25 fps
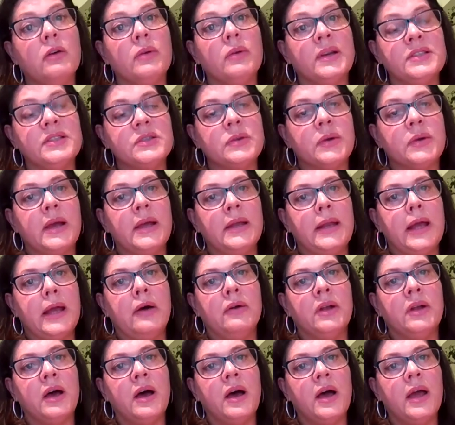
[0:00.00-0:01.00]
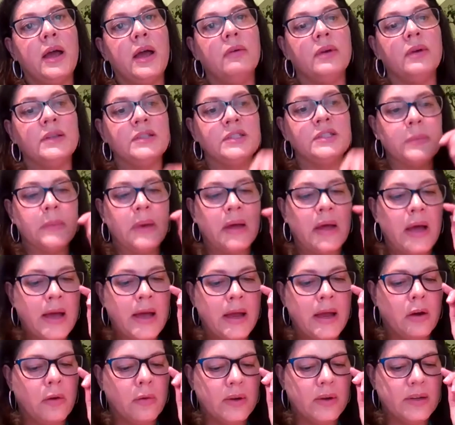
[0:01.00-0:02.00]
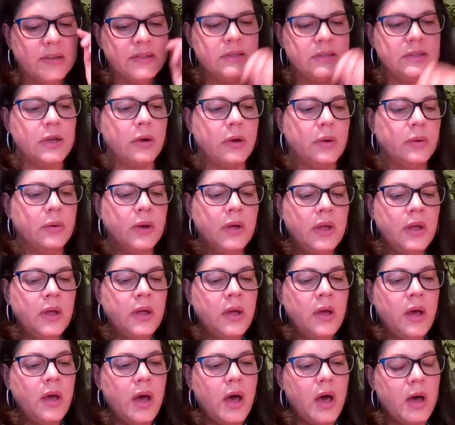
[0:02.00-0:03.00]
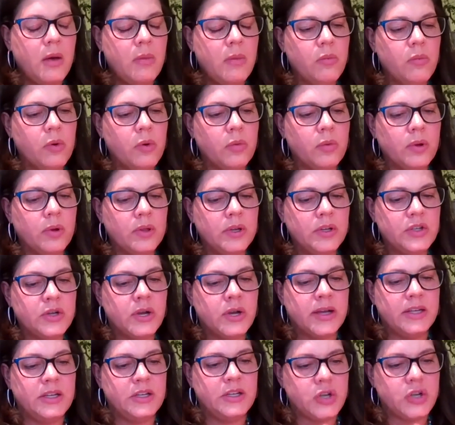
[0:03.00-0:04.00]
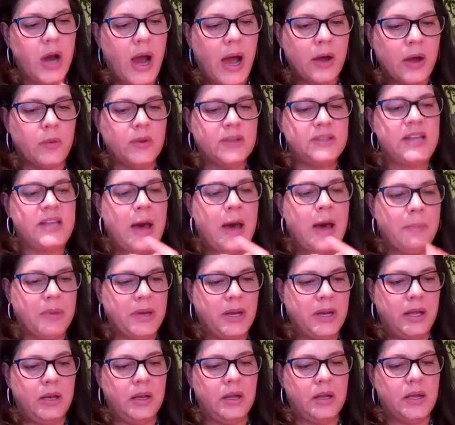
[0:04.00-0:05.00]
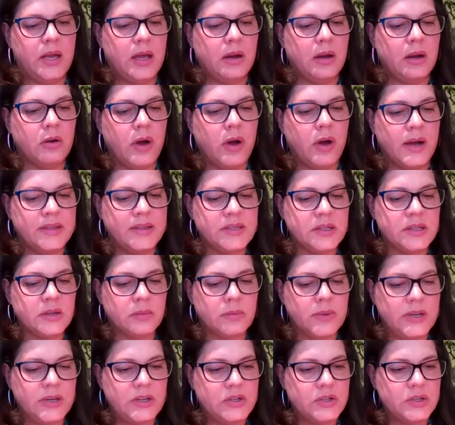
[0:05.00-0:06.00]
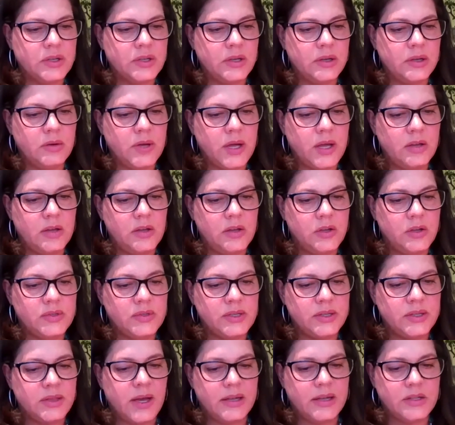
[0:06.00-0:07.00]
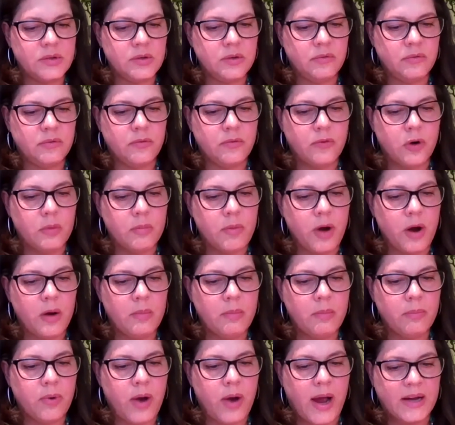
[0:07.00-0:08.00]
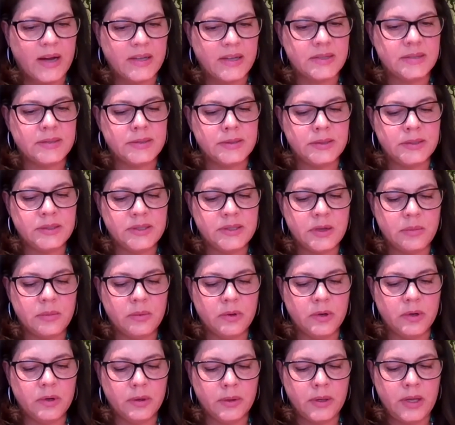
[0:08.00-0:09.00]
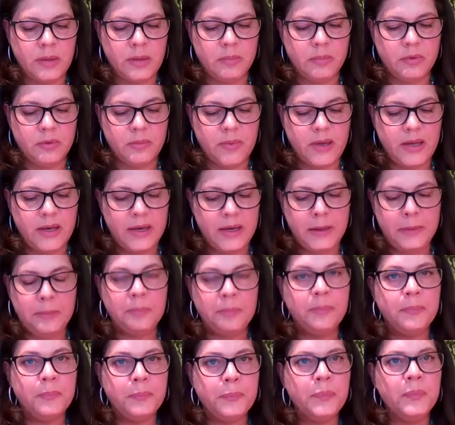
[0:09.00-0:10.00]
risk right now, not high risk, but higher risk. So we're really trying to track what's happening again across the region and using that to inform our practices that we're implementing.